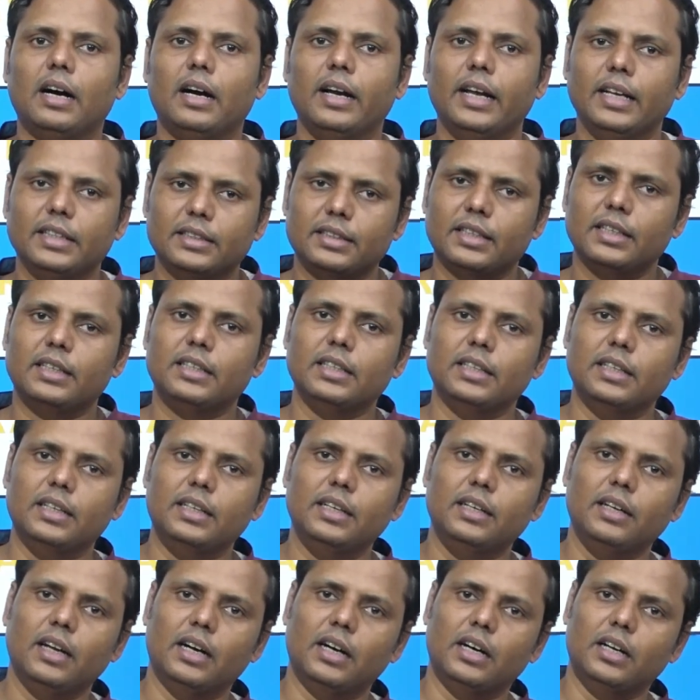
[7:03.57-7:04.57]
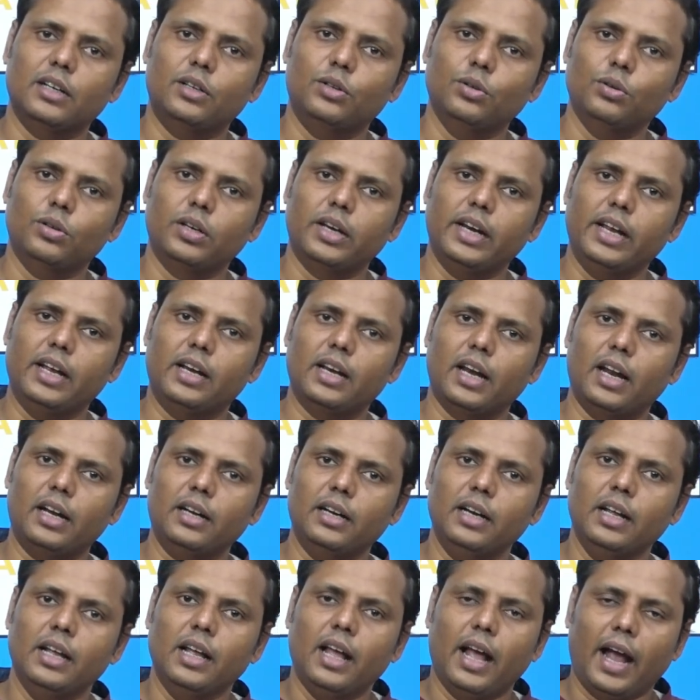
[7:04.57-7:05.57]
his return to Greekland
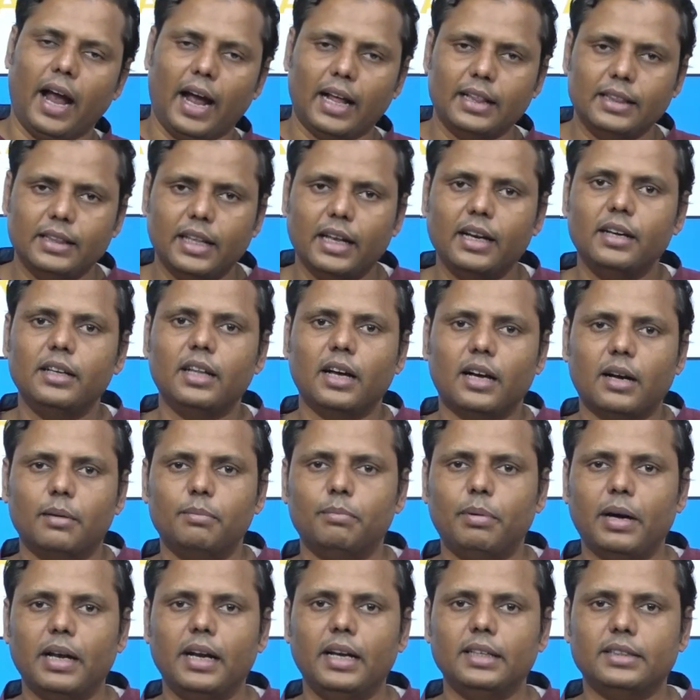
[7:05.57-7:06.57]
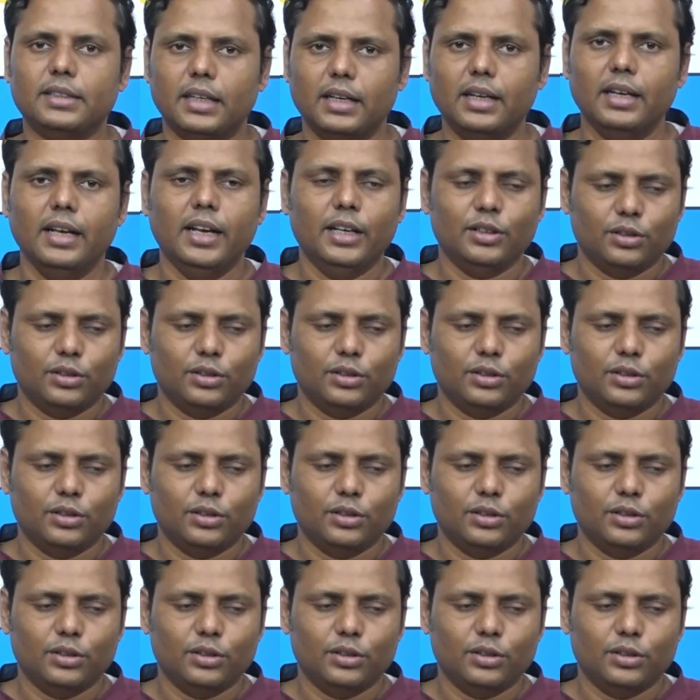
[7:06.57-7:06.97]
and then the compilation,